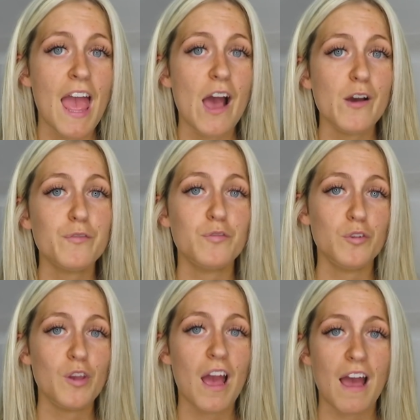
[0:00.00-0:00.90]
If
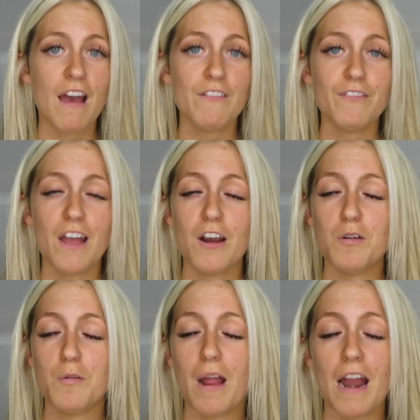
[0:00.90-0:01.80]
you have
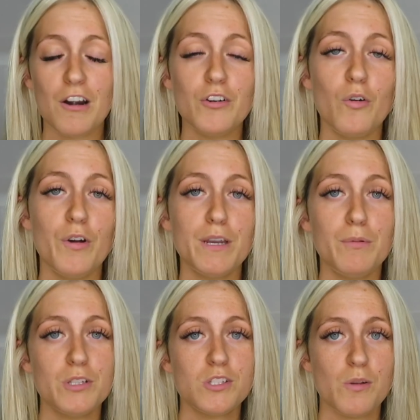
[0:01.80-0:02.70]
or are annoyed
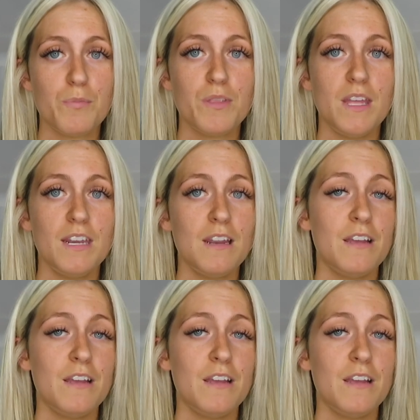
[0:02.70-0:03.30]
about something,